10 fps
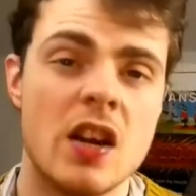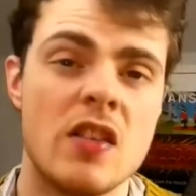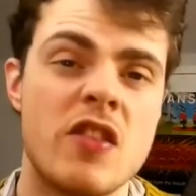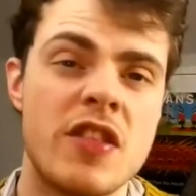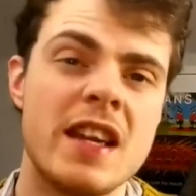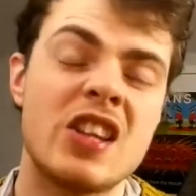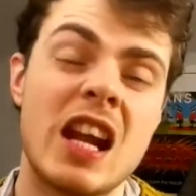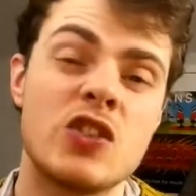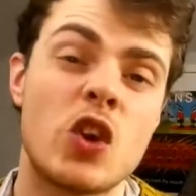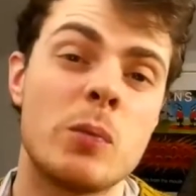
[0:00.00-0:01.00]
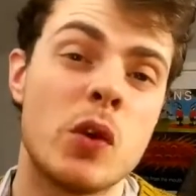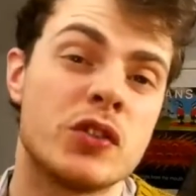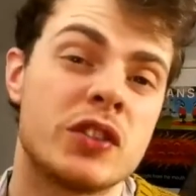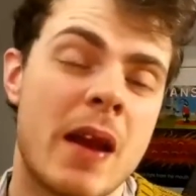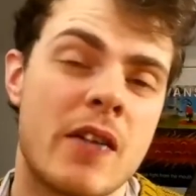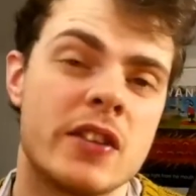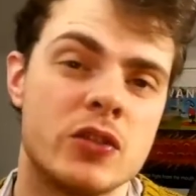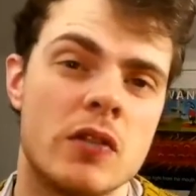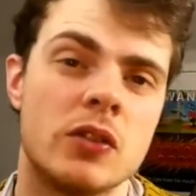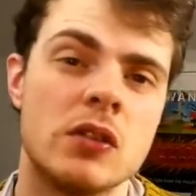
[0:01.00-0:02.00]
The thing that I enjoyed most about this
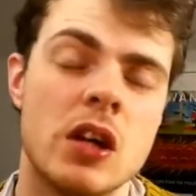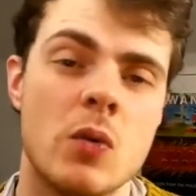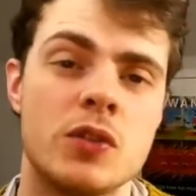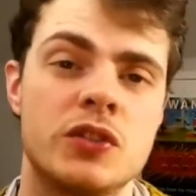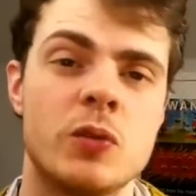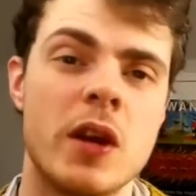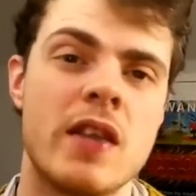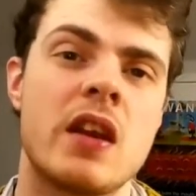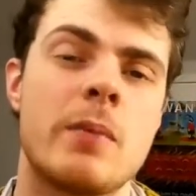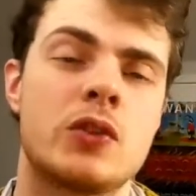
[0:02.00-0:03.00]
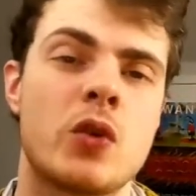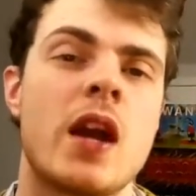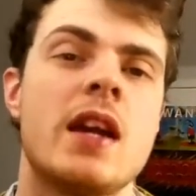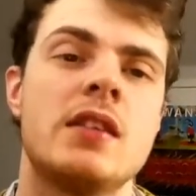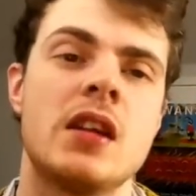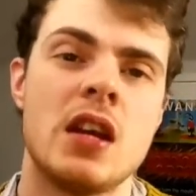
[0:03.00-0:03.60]
novel was the way that it portrayed